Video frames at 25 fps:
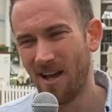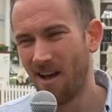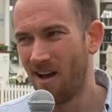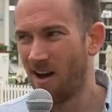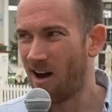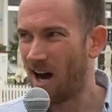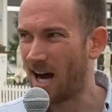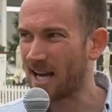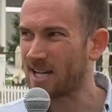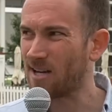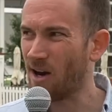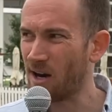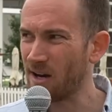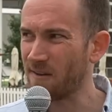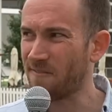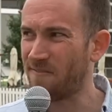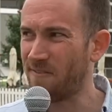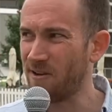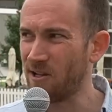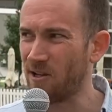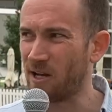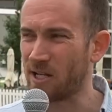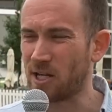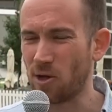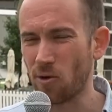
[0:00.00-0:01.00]
I kind of
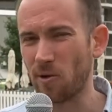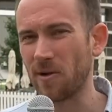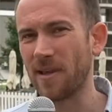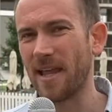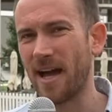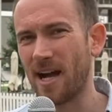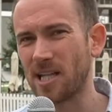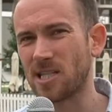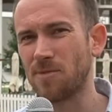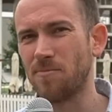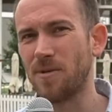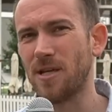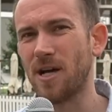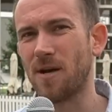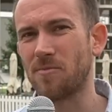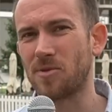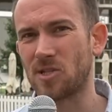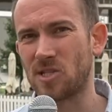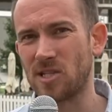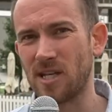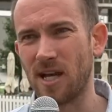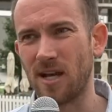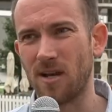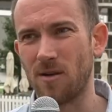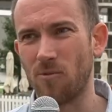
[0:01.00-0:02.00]
feel like you're allowed to be
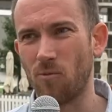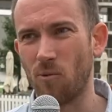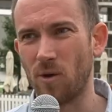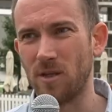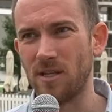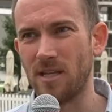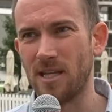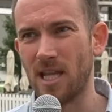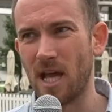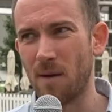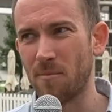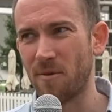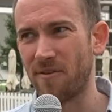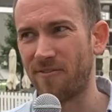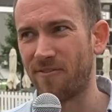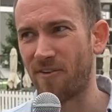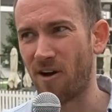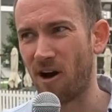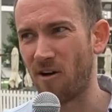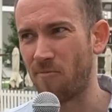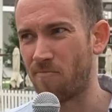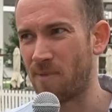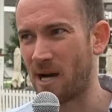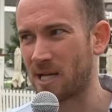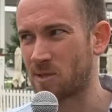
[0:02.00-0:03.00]
upset when your number
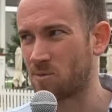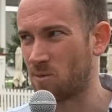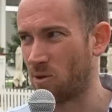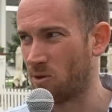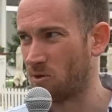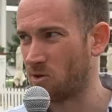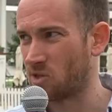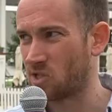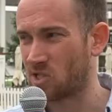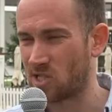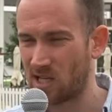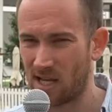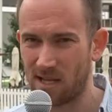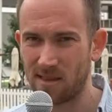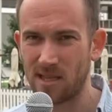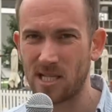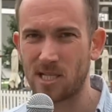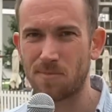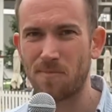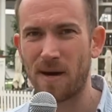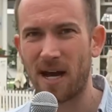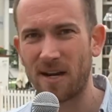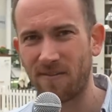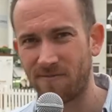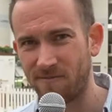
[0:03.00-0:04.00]
5 batsman who's set and
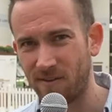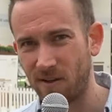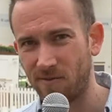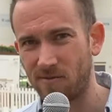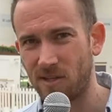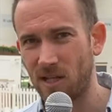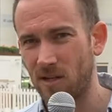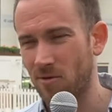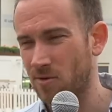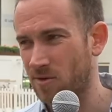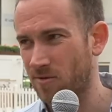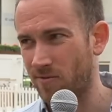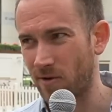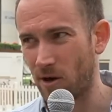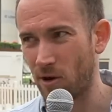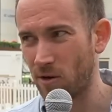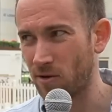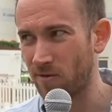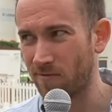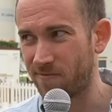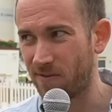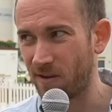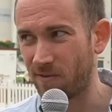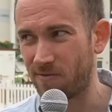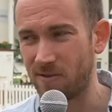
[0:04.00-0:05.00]
he's made 50 and it was a very
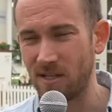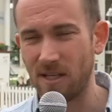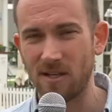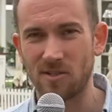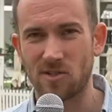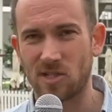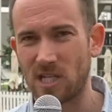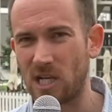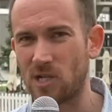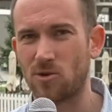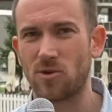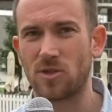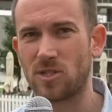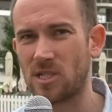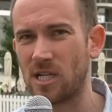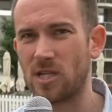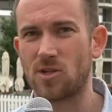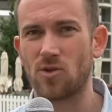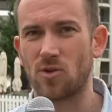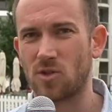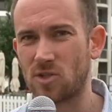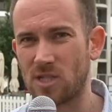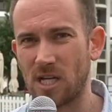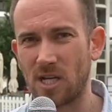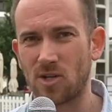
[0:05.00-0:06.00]
good 50, etc.,
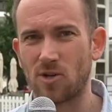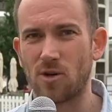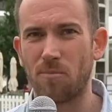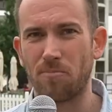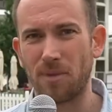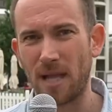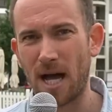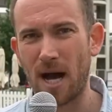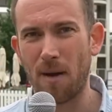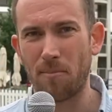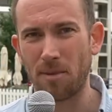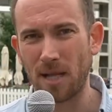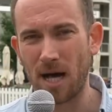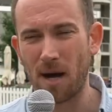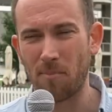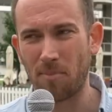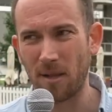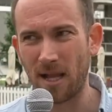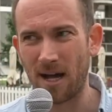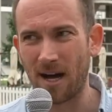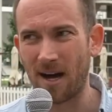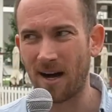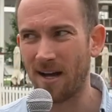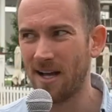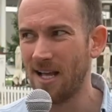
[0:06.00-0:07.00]
etc., etc., blah, blah,
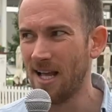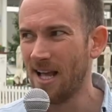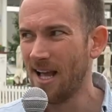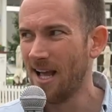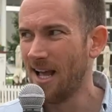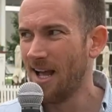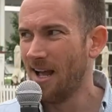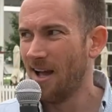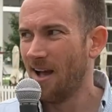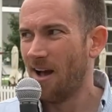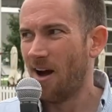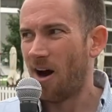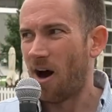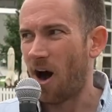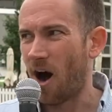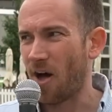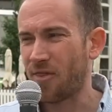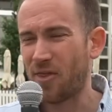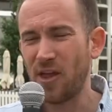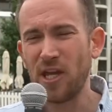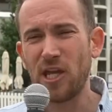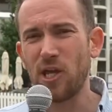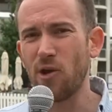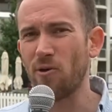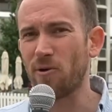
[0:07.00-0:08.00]
blah. I
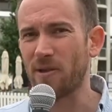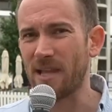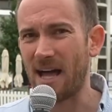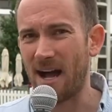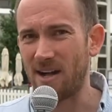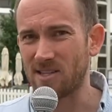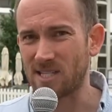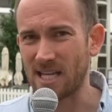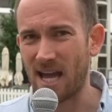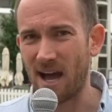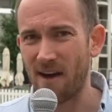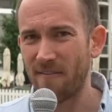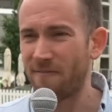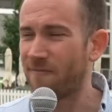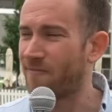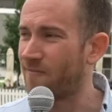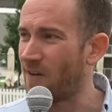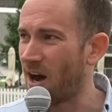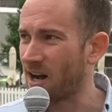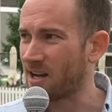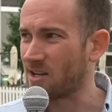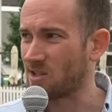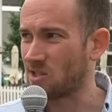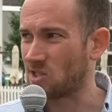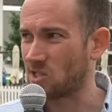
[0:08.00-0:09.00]
think you're allowed to have
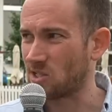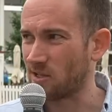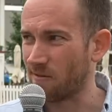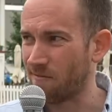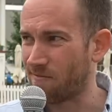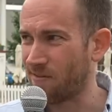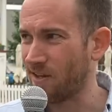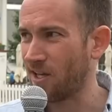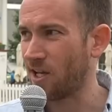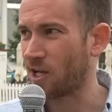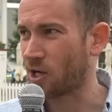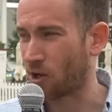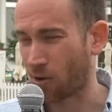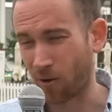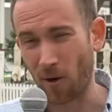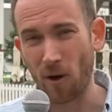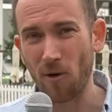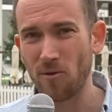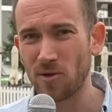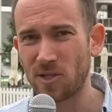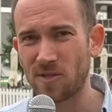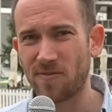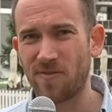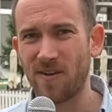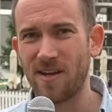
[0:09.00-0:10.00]
fucking severe
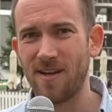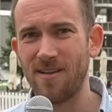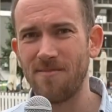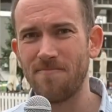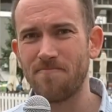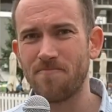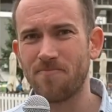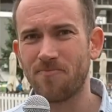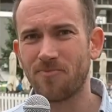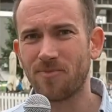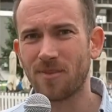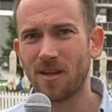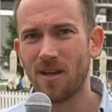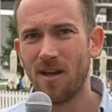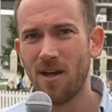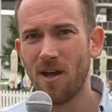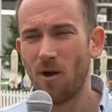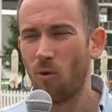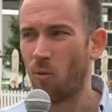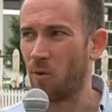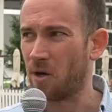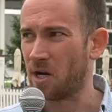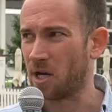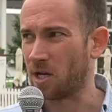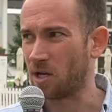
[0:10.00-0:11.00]
crow's feet
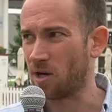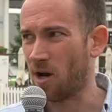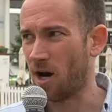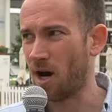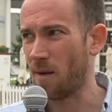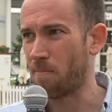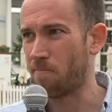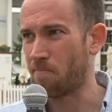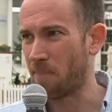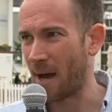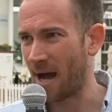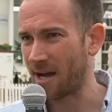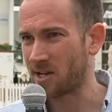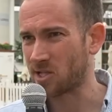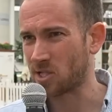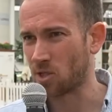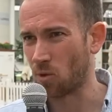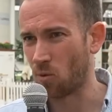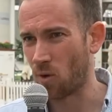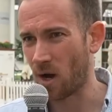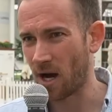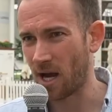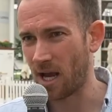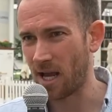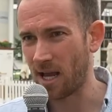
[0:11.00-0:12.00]
when a guy backs
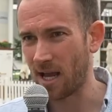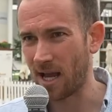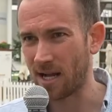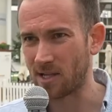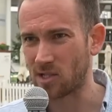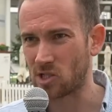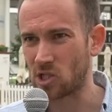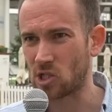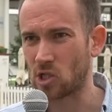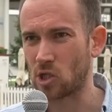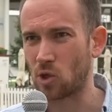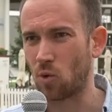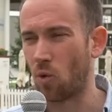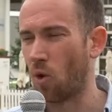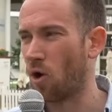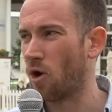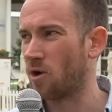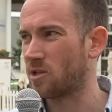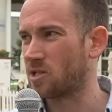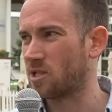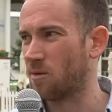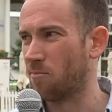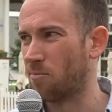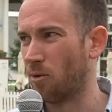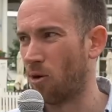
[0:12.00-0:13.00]
away and
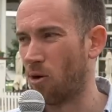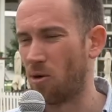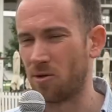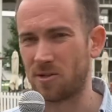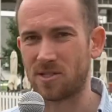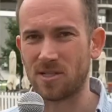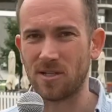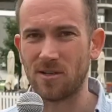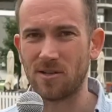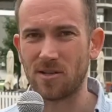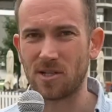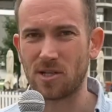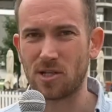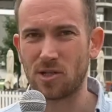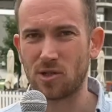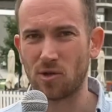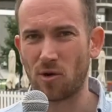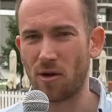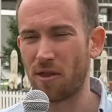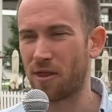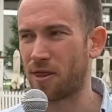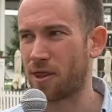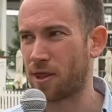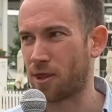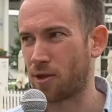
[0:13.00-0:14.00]
squirts a ball to
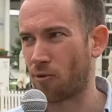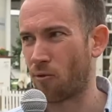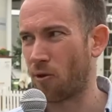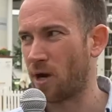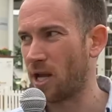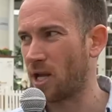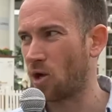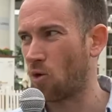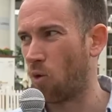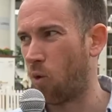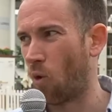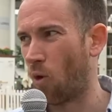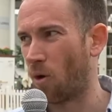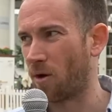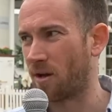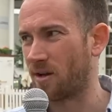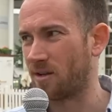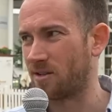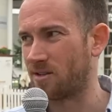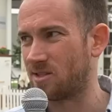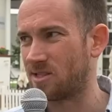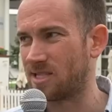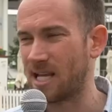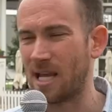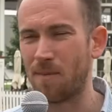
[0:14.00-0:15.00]
sort of 3/4
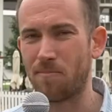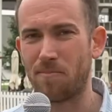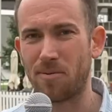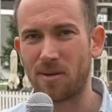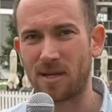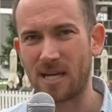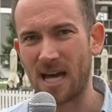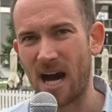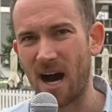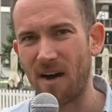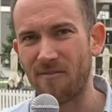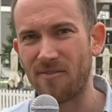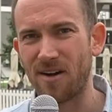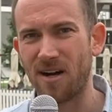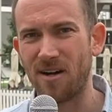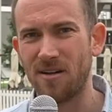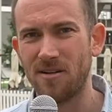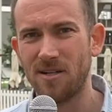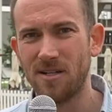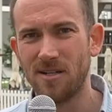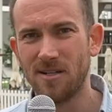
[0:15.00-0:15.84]
deep cover